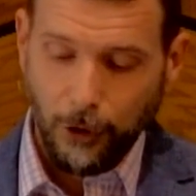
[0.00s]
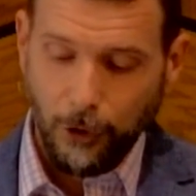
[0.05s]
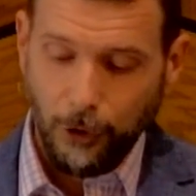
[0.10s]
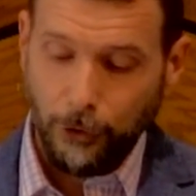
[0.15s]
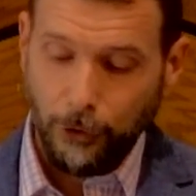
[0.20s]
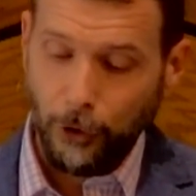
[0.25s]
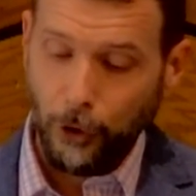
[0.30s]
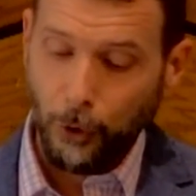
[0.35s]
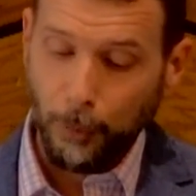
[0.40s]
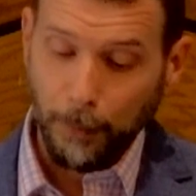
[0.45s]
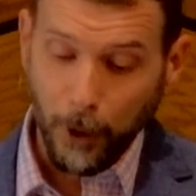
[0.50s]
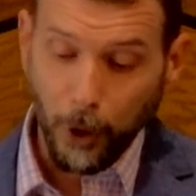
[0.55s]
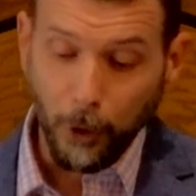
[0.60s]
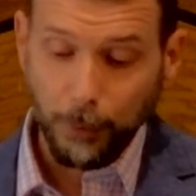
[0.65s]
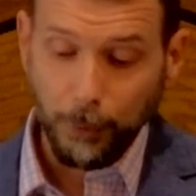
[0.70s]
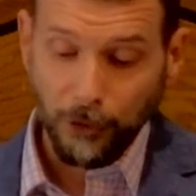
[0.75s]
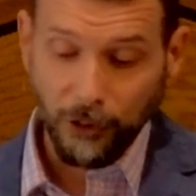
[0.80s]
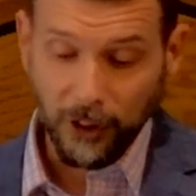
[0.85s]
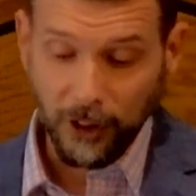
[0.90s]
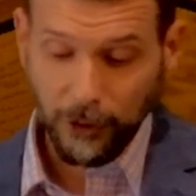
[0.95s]
So
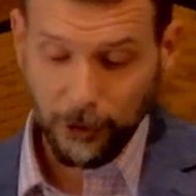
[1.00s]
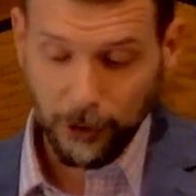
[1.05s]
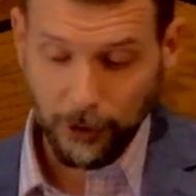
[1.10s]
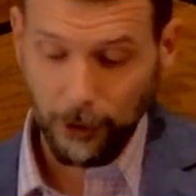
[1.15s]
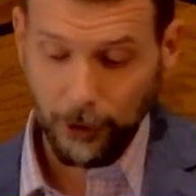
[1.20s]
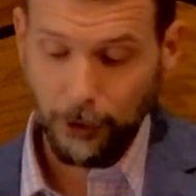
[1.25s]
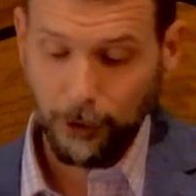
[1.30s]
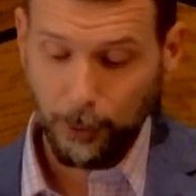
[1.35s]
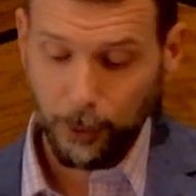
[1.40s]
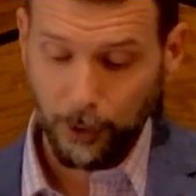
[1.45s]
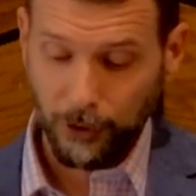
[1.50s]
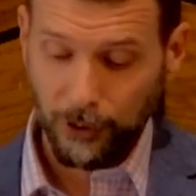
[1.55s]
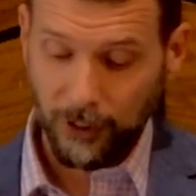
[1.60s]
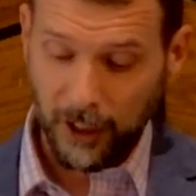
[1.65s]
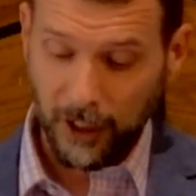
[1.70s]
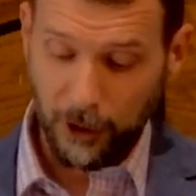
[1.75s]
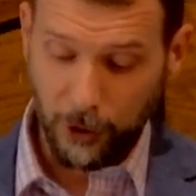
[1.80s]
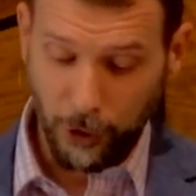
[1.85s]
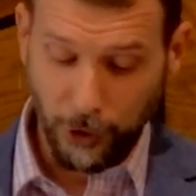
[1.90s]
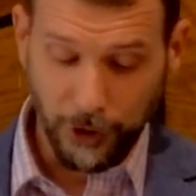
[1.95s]
Pope Sixtus was
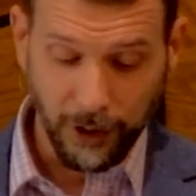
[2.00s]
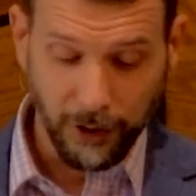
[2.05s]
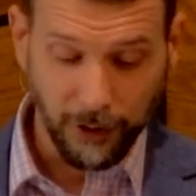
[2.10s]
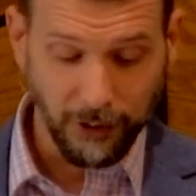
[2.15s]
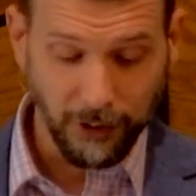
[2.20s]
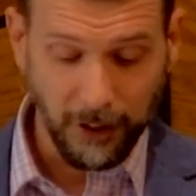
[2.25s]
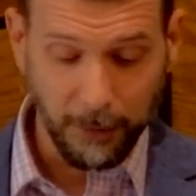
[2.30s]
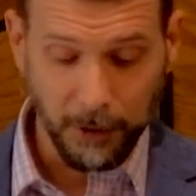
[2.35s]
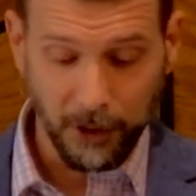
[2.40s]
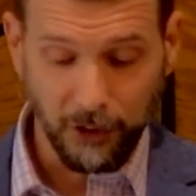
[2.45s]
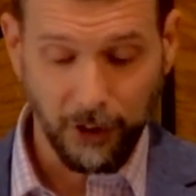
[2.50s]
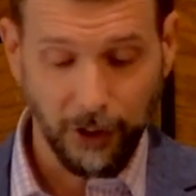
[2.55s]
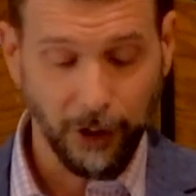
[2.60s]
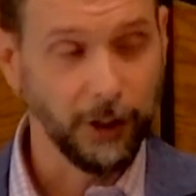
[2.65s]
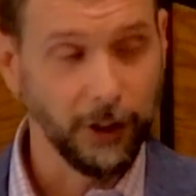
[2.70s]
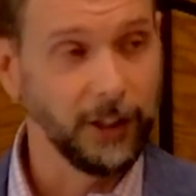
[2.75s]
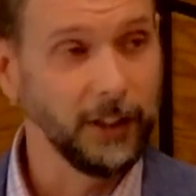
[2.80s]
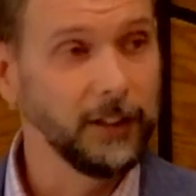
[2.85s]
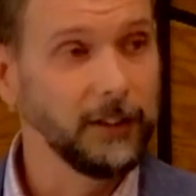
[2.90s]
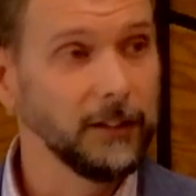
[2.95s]
killed in a
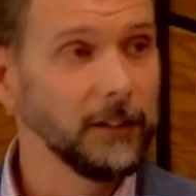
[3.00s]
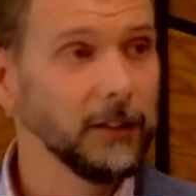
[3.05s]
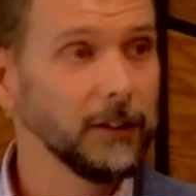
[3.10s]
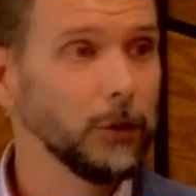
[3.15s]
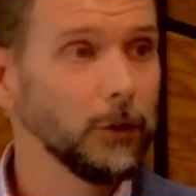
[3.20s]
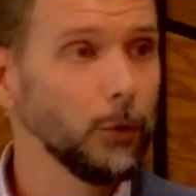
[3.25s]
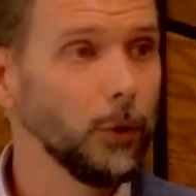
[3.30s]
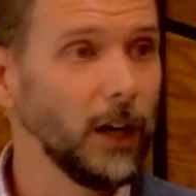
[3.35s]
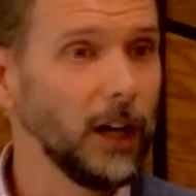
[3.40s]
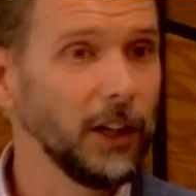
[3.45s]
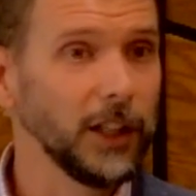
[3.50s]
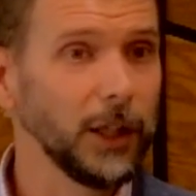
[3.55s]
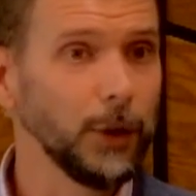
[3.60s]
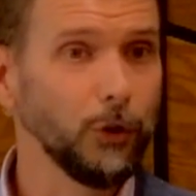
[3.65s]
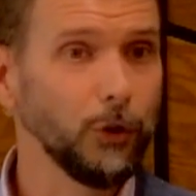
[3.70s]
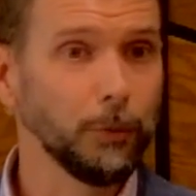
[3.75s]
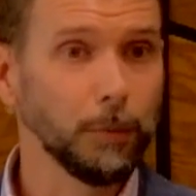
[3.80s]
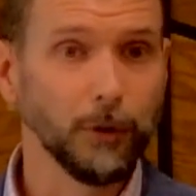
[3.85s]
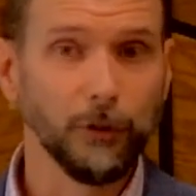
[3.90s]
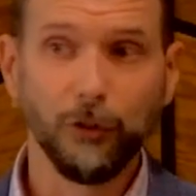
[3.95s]
cemetery while he
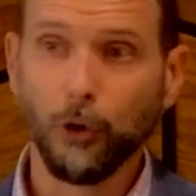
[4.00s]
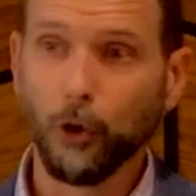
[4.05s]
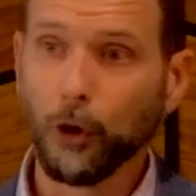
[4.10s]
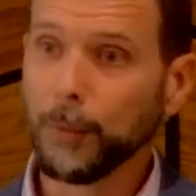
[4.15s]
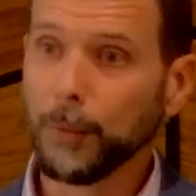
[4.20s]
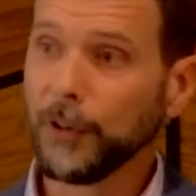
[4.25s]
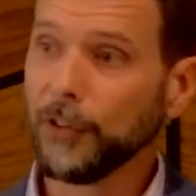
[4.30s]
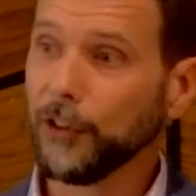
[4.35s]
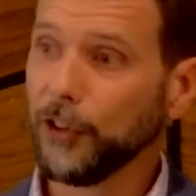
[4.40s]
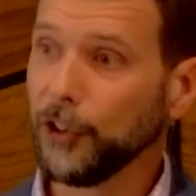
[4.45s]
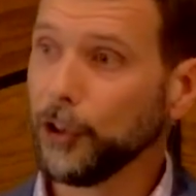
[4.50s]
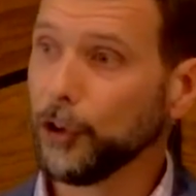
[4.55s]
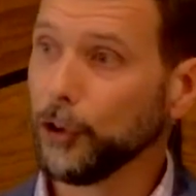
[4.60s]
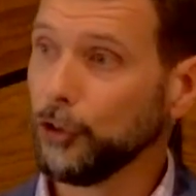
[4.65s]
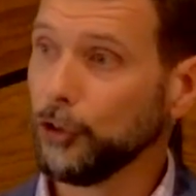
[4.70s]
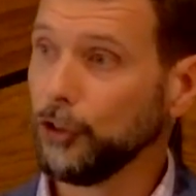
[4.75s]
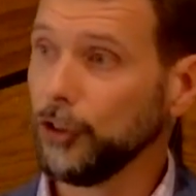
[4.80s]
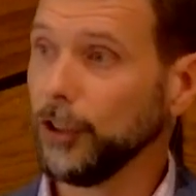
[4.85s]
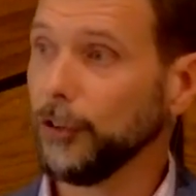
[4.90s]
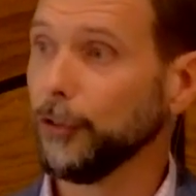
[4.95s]
was performing the
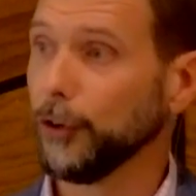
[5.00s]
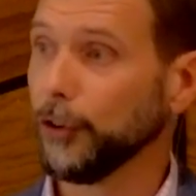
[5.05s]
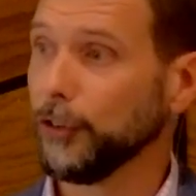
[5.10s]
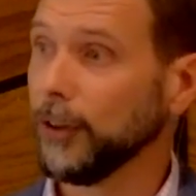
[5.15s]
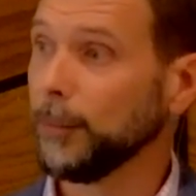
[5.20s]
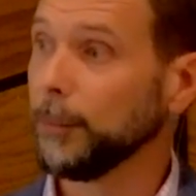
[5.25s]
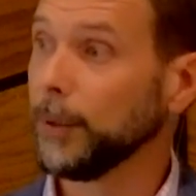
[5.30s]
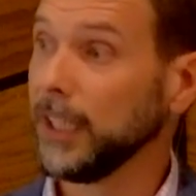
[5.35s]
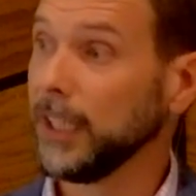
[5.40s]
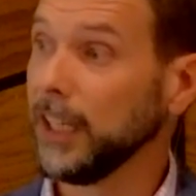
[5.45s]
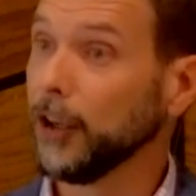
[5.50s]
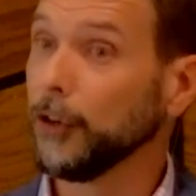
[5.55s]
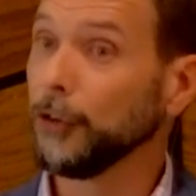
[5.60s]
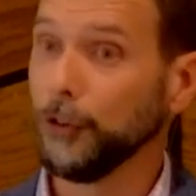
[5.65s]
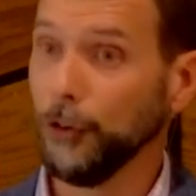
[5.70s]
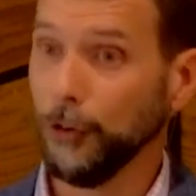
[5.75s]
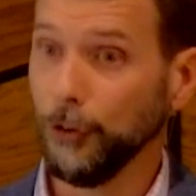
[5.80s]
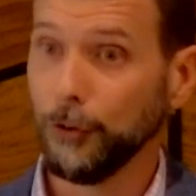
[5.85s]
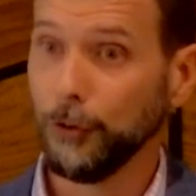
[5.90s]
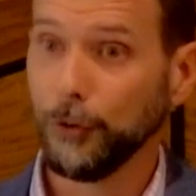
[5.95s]
liturgy for somebody
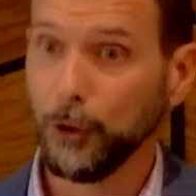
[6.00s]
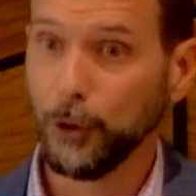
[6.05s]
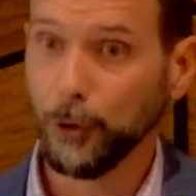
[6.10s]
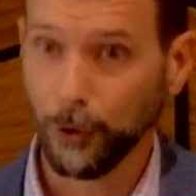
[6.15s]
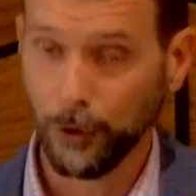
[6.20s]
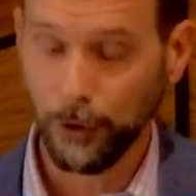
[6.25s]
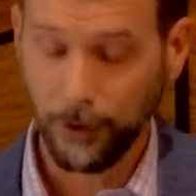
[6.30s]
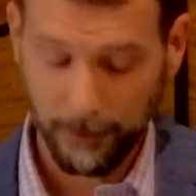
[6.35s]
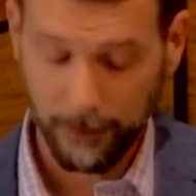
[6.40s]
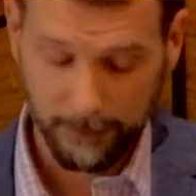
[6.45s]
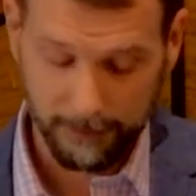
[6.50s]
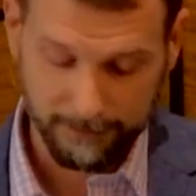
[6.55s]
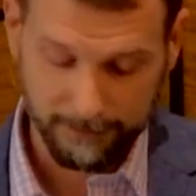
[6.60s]
else's funeral.